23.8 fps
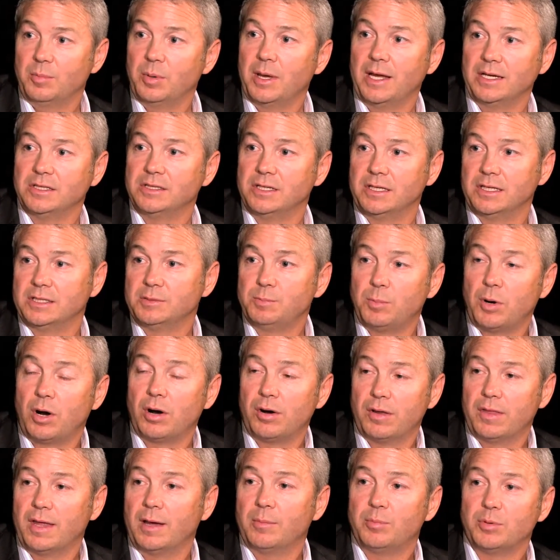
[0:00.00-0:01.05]
patient. It's
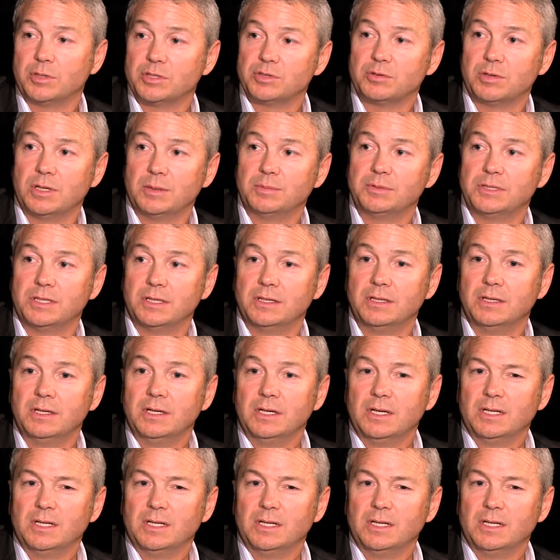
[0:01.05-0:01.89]
part of that prescription.